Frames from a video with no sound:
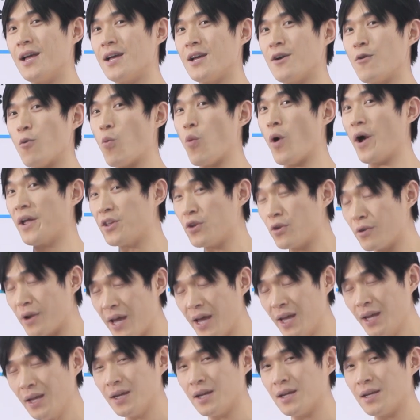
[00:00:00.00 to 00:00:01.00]
1
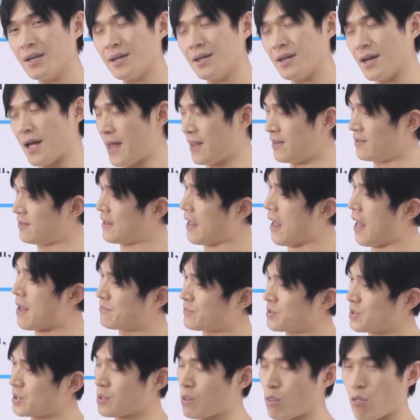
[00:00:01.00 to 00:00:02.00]
unit and
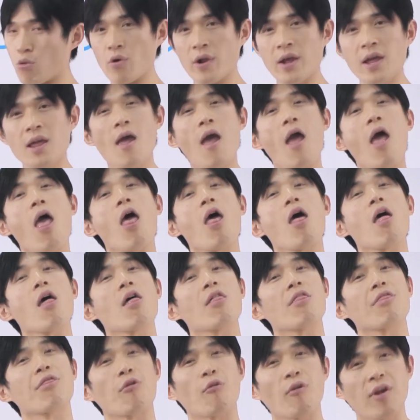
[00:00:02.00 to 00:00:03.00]
times 3,
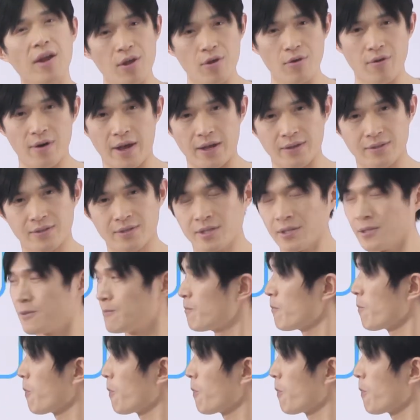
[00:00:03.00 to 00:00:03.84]
3 units.